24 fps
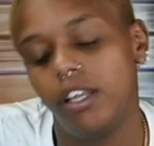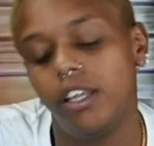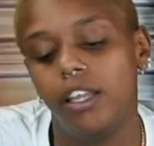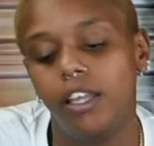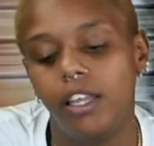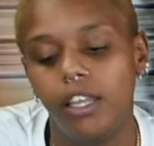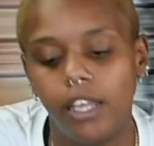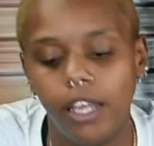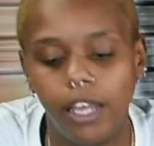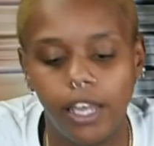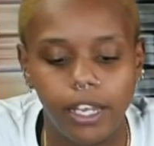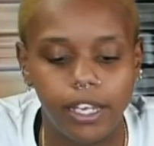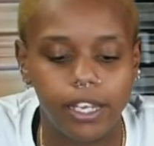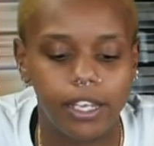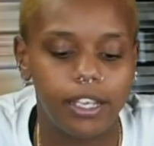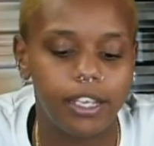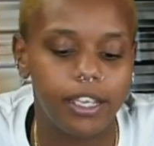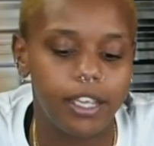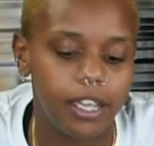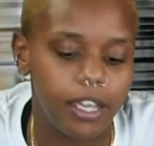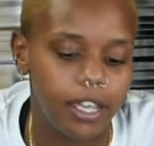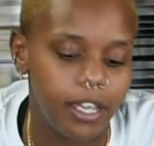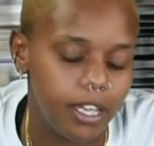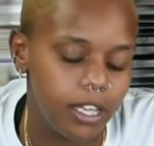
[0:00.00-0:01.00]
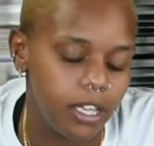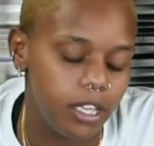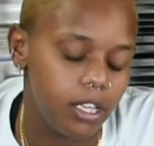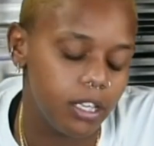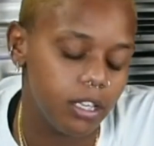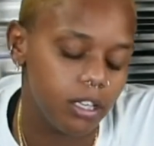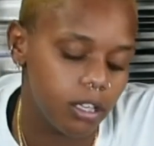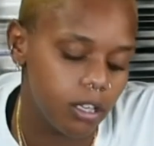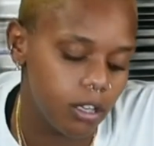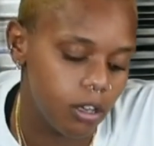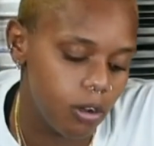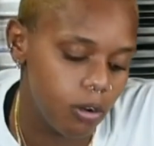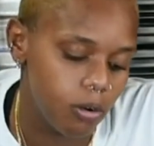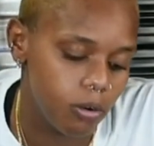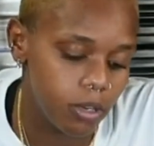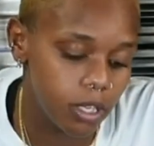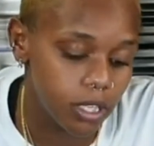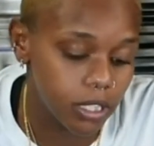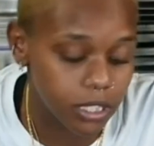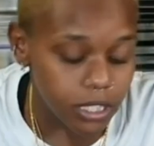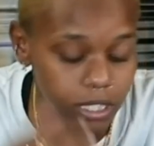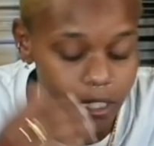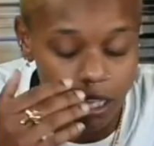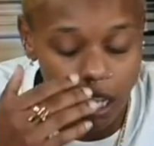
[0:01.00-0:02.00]
Let it go.
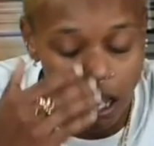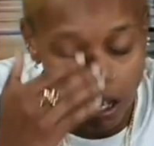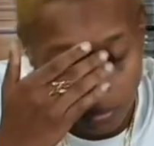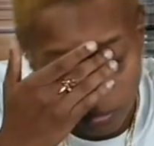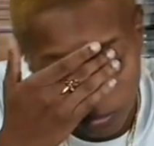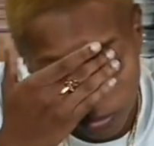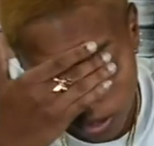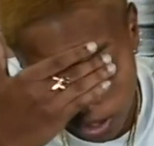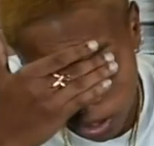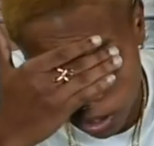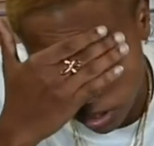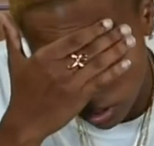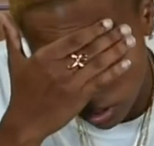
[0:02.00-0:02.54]
It's not worth